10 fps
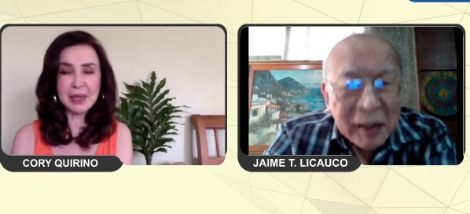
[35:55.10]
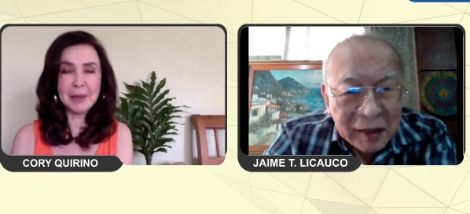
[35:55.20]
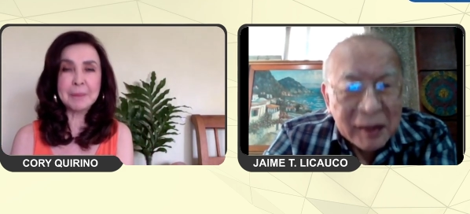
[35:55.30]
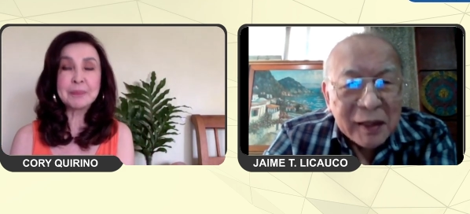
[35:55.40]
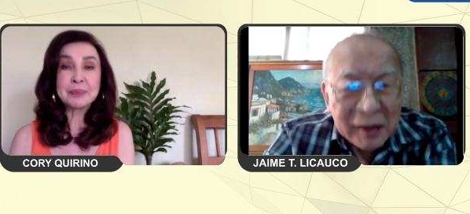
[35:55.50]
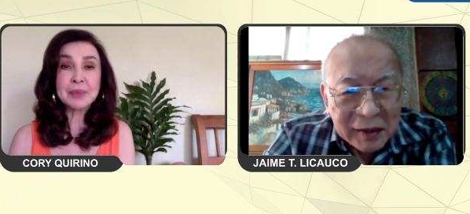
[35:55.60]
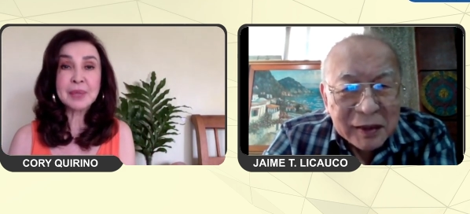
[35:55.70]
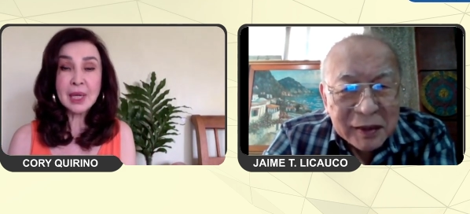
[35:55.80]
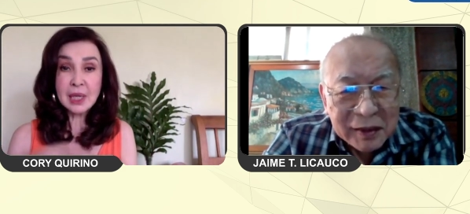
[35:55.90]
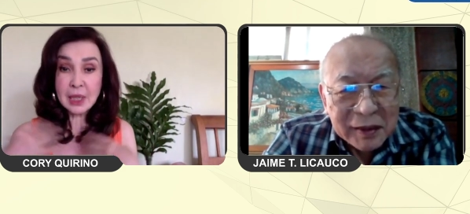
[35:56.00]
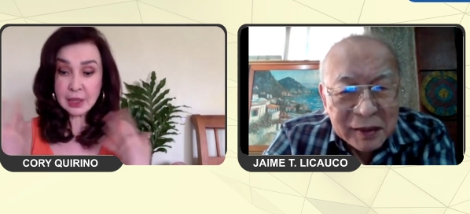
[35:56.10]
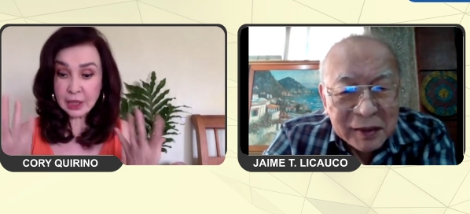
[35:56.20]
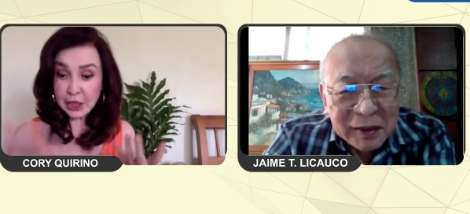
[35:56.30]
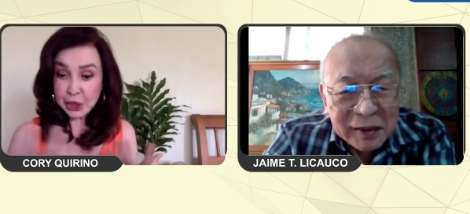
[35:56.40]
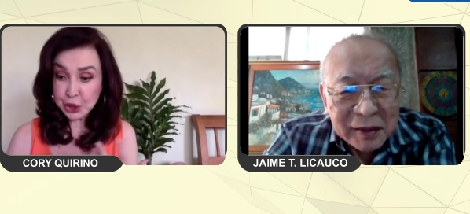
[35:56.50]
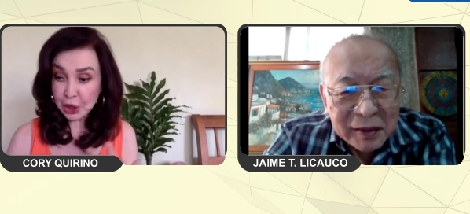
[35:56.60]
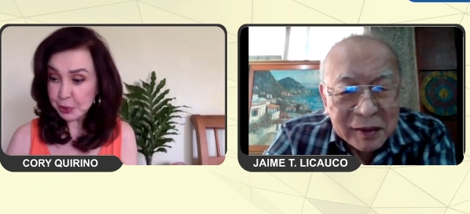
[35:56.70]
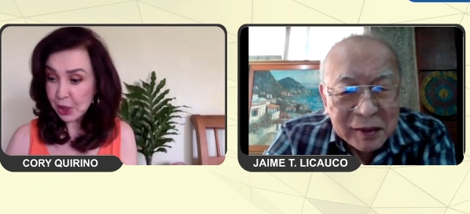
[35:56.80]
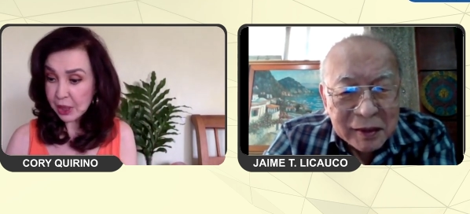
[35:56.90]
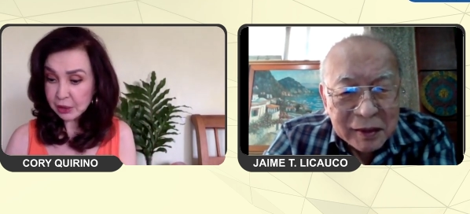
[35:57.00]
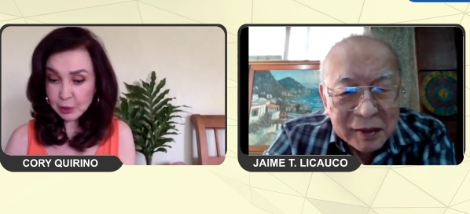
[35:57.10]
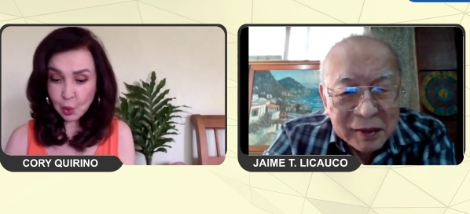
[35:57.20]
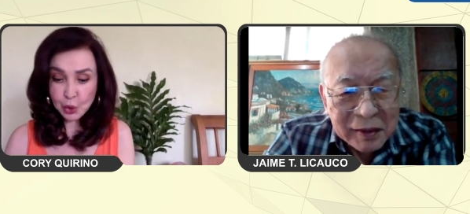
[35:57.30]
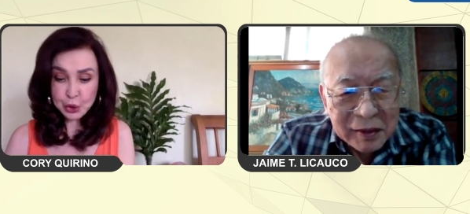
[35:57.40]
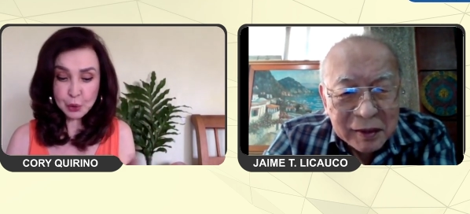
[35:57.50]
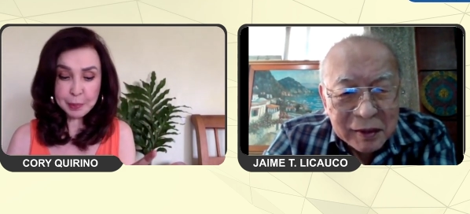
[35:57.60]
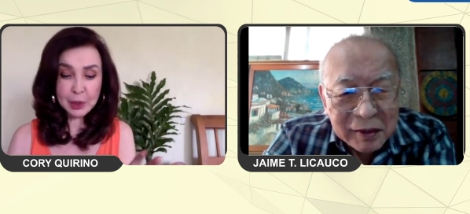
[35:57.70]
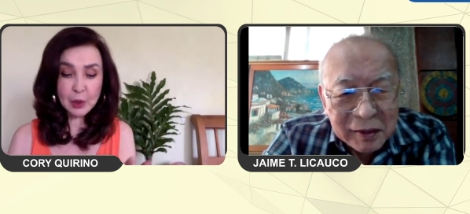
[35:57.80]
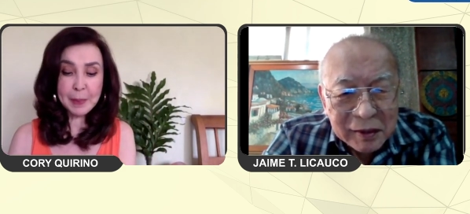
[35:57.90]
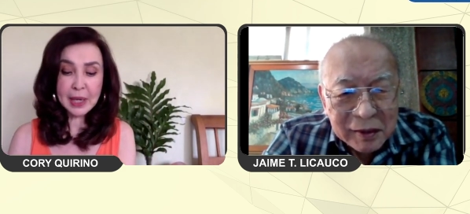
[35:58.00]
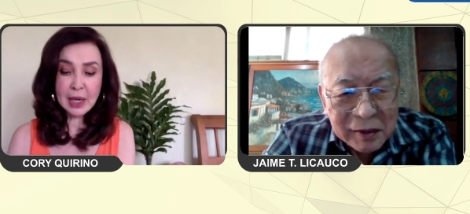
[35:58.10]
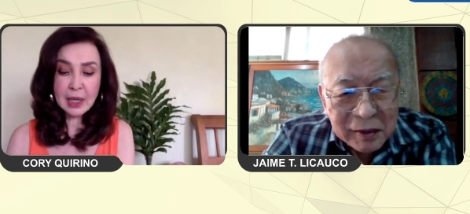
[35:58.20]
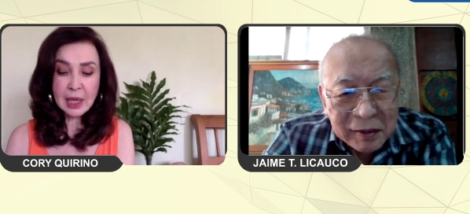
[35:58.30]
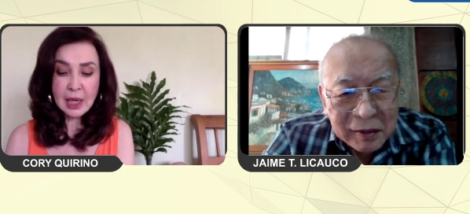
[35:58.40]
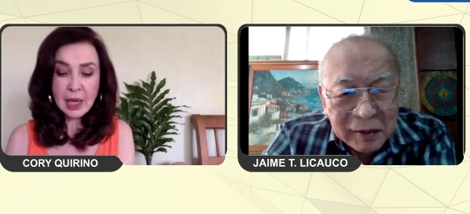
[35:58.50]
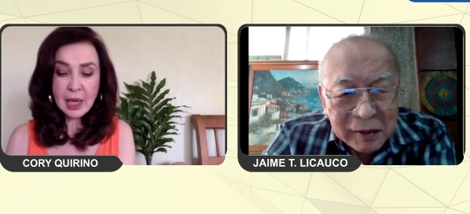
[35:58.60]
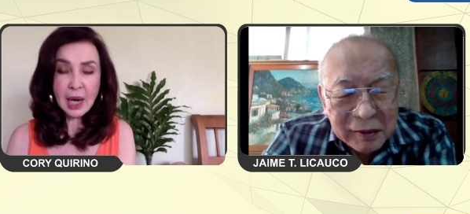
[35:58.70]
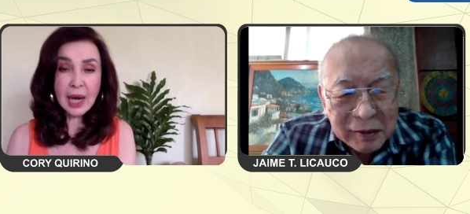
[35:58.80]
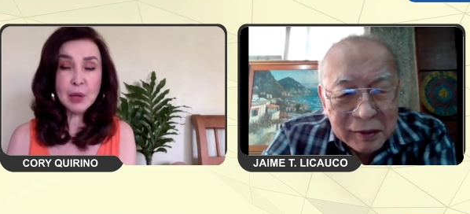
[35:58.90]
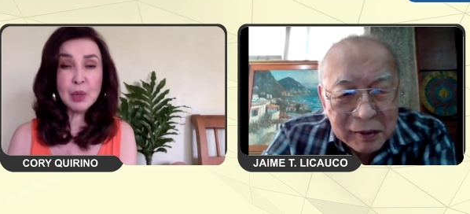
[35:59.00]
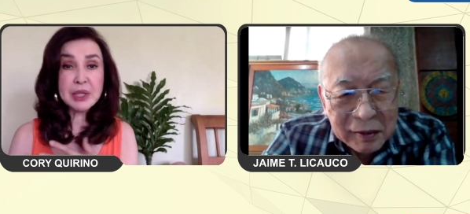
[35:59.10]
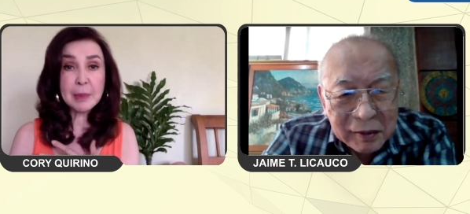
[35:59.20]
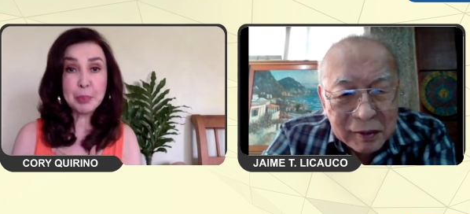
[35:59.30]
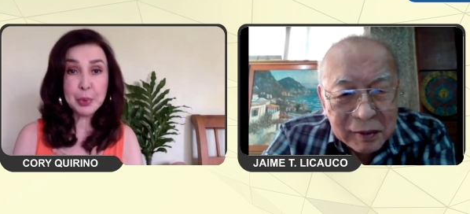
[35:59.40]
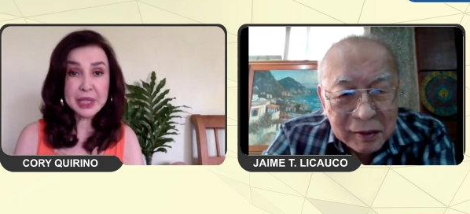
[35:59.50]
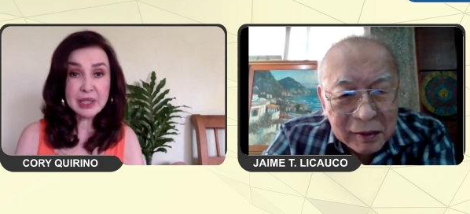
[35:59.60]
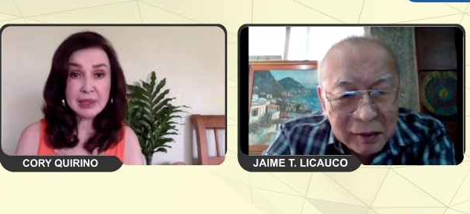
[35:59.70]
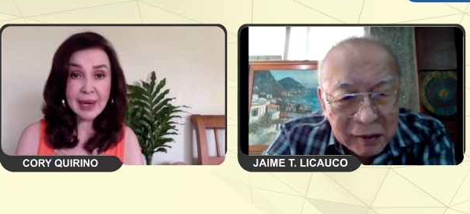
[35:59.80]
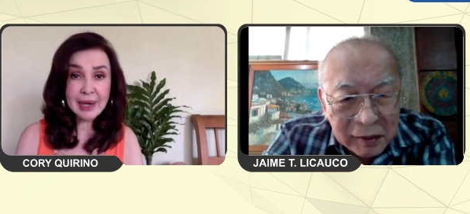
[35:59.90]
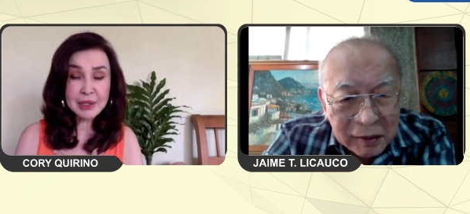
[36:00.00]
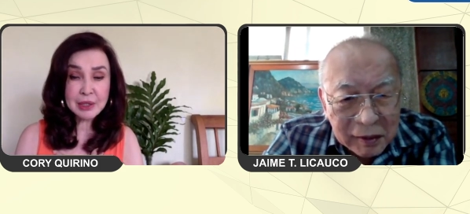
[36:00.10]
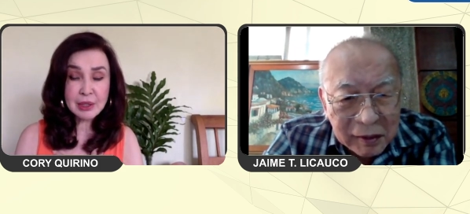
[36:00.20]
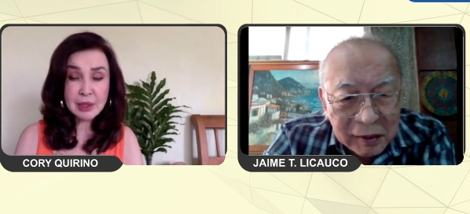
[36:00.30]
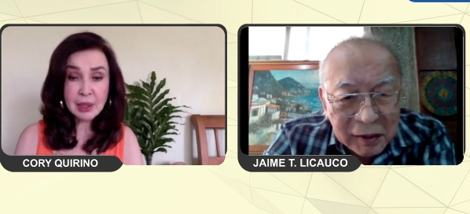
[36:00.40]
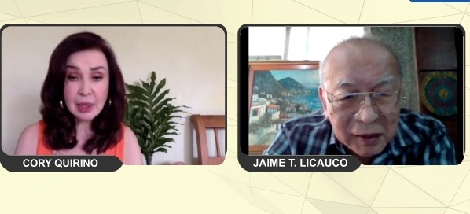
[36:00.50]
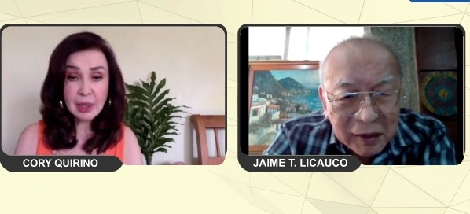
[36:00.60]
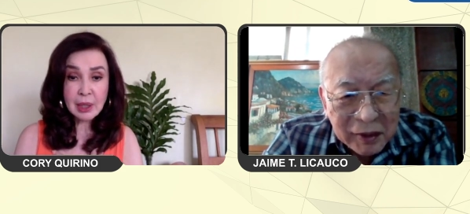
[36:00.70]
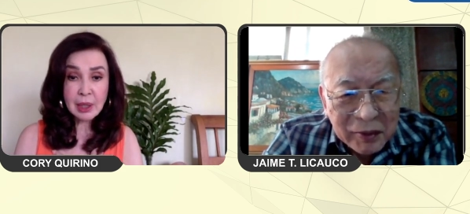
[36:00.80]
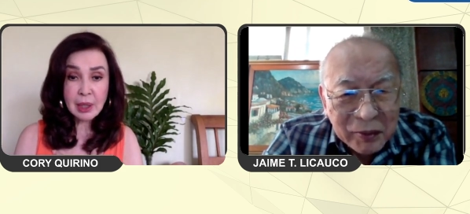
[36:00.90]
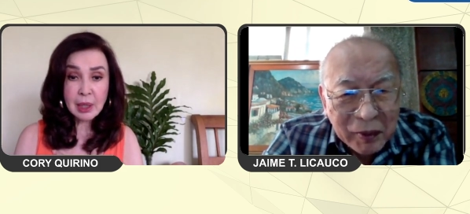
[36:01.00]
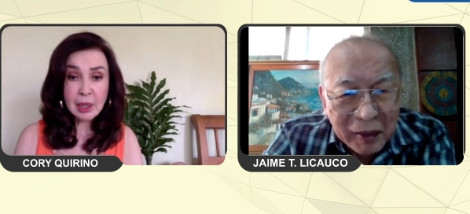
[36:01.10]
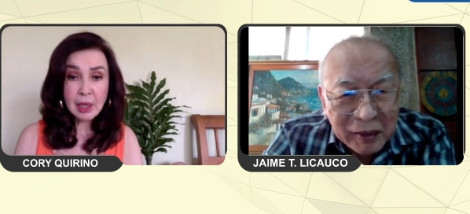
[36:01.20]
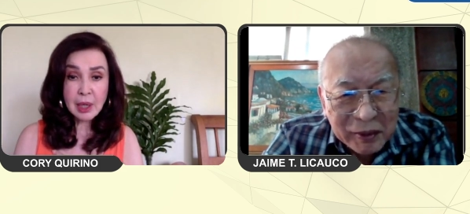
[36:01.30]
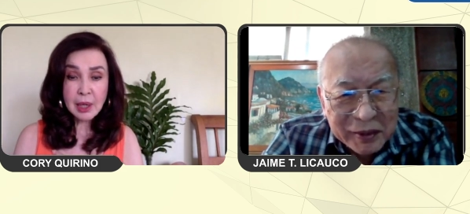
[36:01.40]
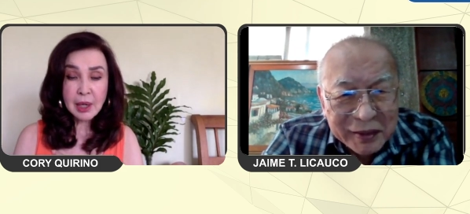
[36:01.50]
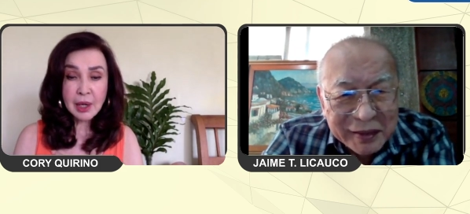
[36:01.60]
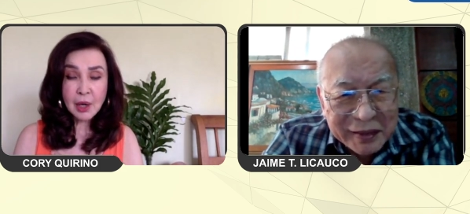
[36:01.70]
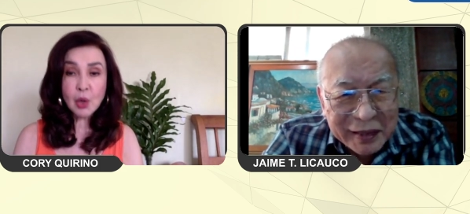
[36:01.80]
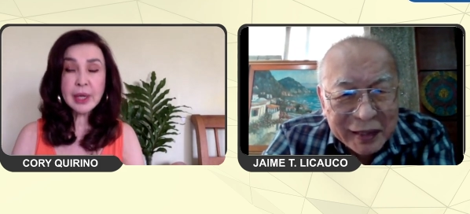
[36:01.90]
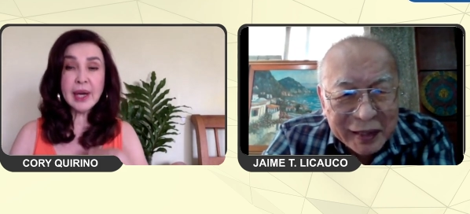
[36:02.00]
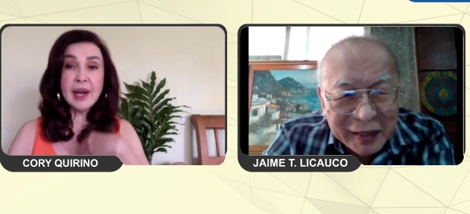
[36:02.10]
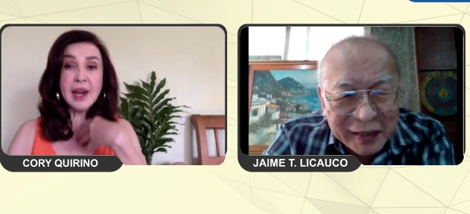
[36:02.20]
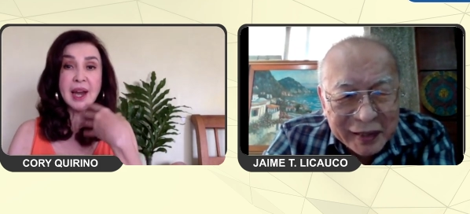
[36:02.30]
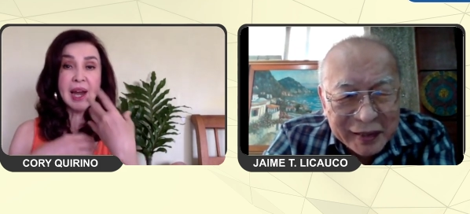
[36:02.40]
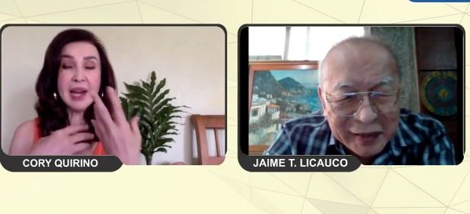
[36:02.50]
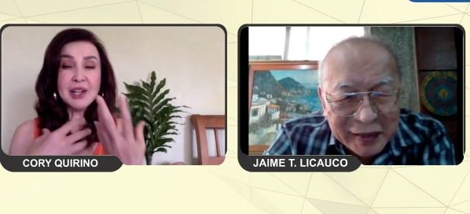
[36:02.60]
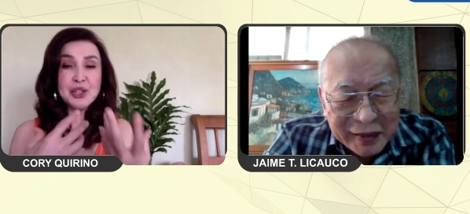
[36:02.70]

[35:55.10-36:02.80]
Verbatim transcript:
Speaker 1: eh. It's an Egyptian costume, pero parang I was a priestess.
Speaker 2: Wow.
Speaker 1: Okay, and